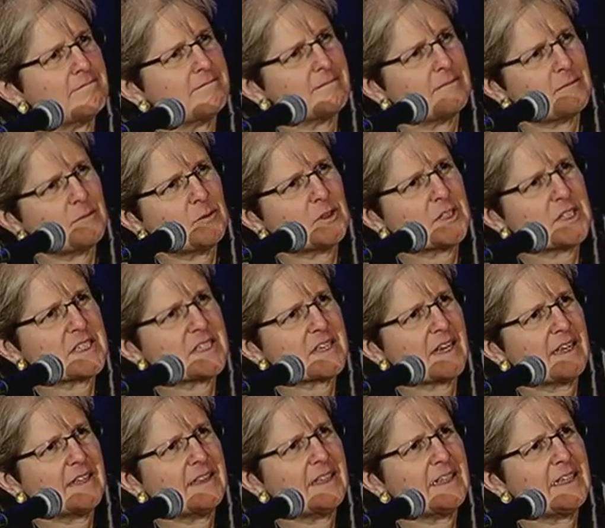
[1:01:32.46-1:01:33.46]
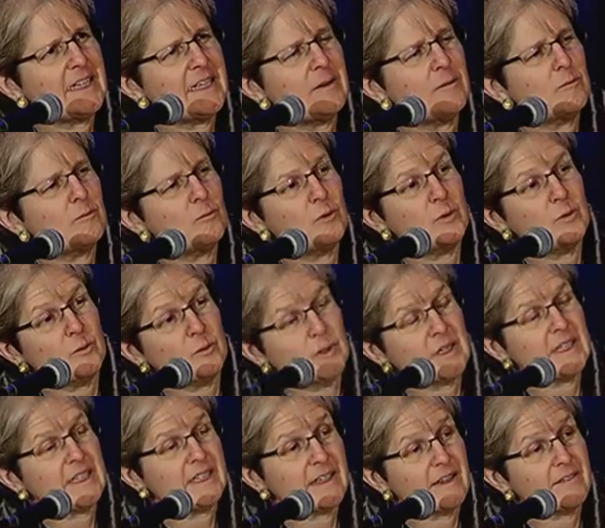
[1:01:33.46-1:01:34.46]
will decide that he would really
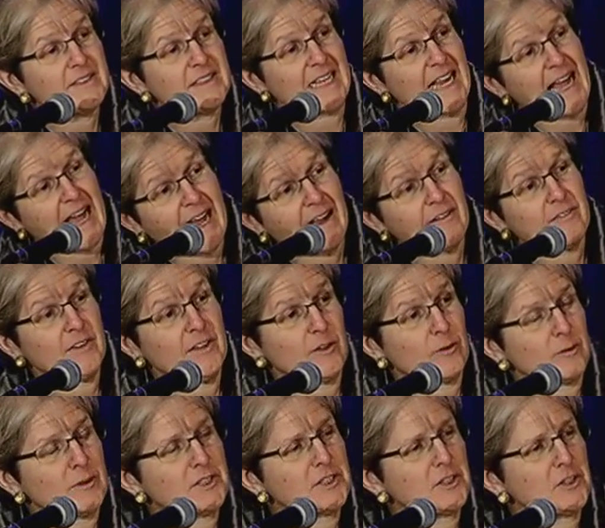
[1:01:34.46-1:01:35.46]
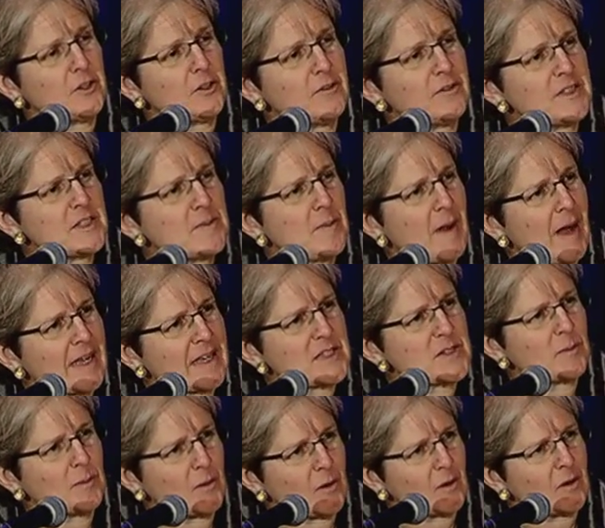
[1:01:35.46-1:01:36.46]
love to have the original if it's
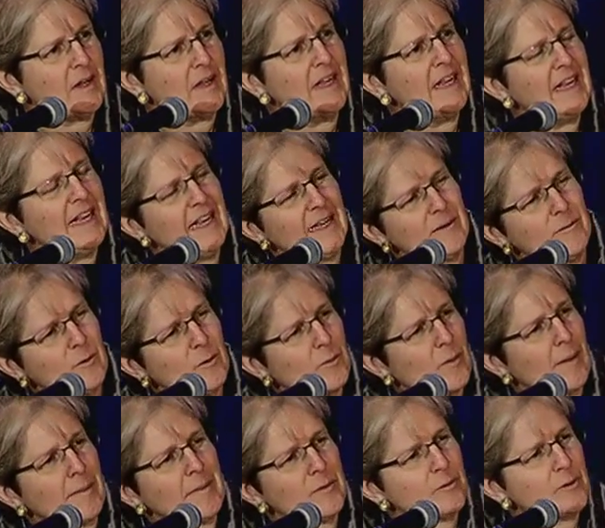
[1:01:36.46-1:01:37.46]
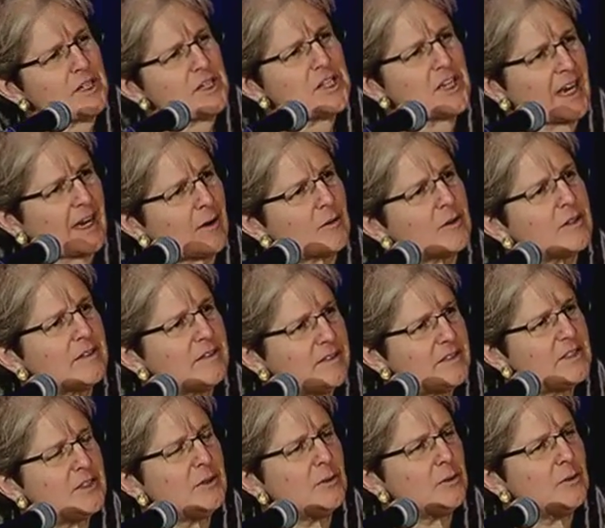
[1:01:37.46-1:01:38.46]
possible, and will probably reach out
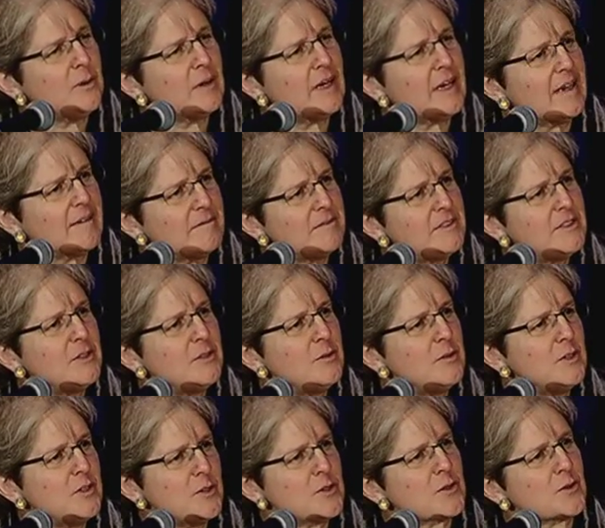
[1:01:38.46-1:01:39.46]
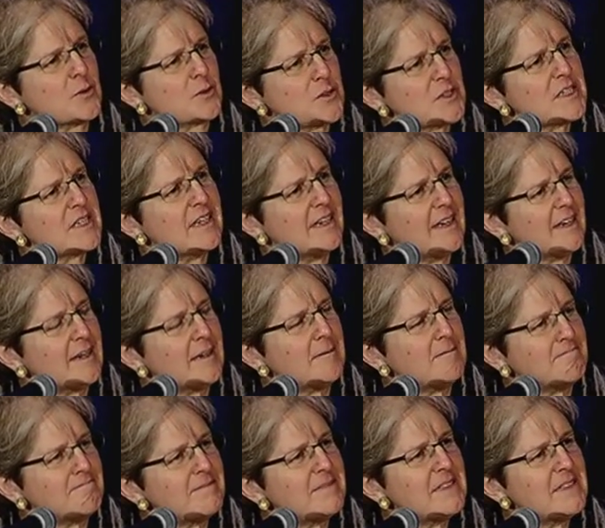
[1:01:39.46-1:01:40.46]
to uh, to users um,
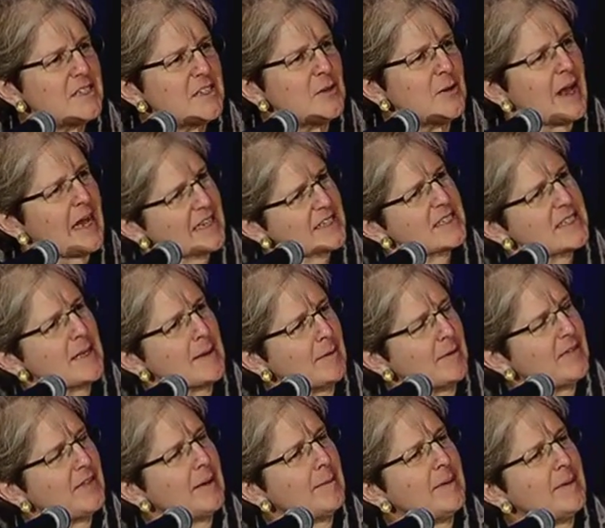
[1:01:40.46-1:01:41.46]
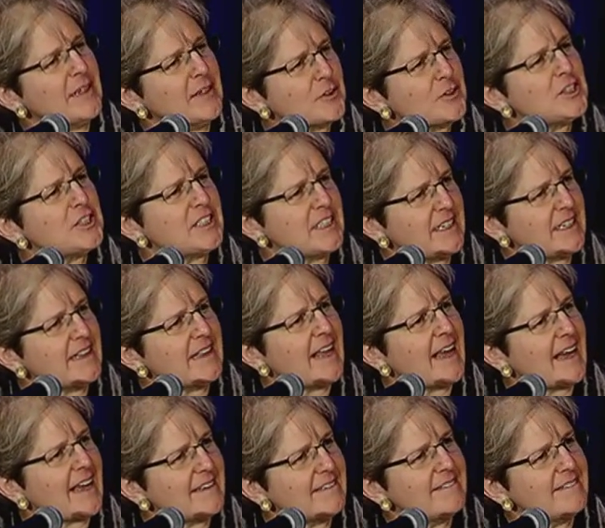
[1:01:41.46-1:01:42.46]
to ask them if they'd be interested in
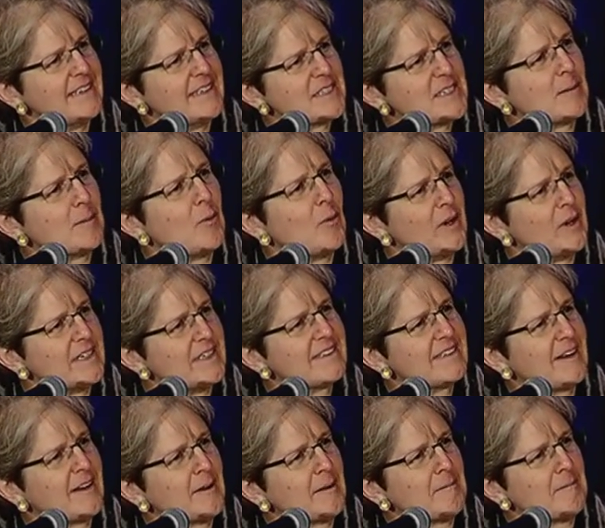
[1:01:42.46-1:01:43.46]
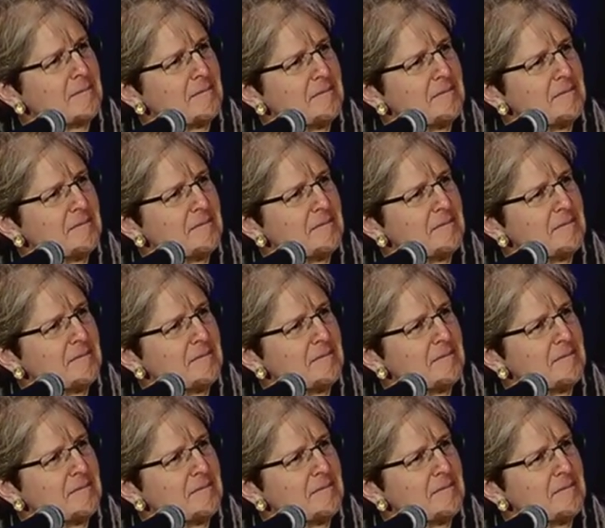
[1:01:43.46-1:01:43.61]
that at some point in time.